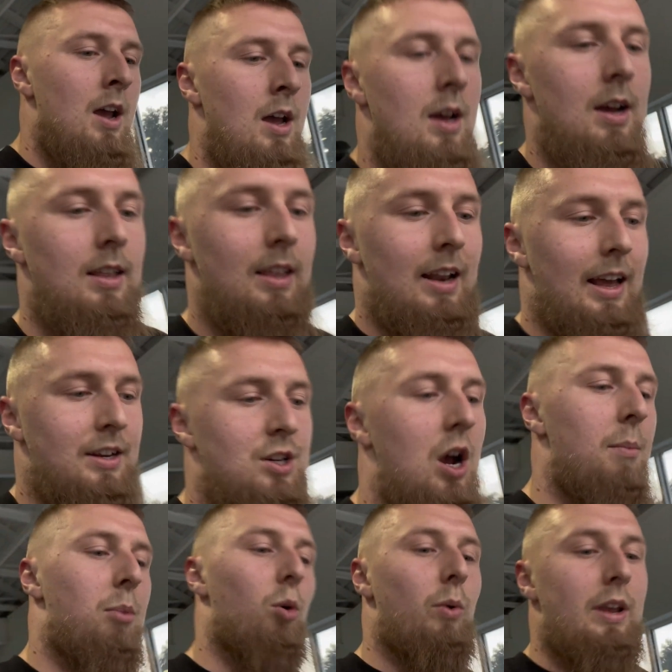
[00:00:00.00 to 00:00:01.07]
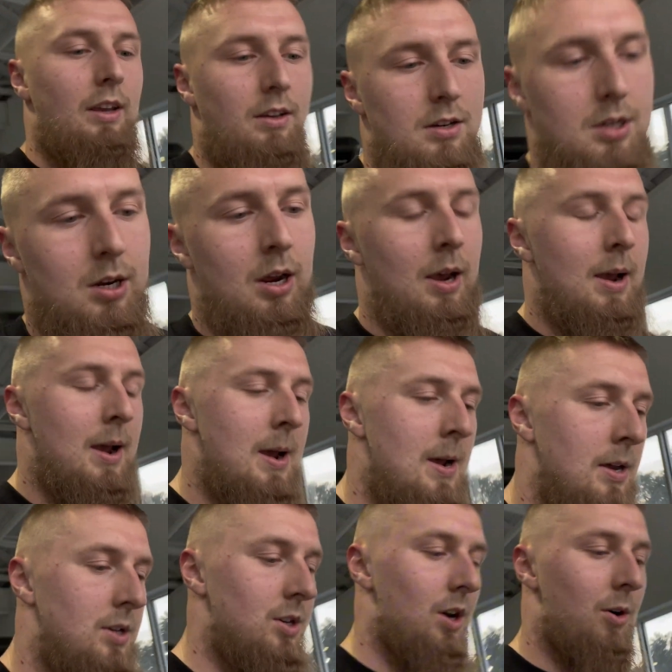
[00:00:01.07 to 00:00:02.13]
in the next couple weeks.
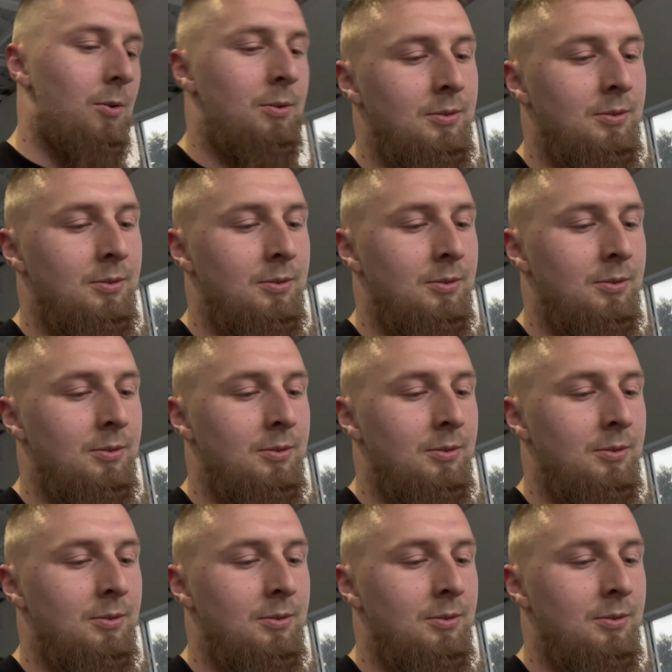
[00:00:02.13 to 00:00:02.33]
So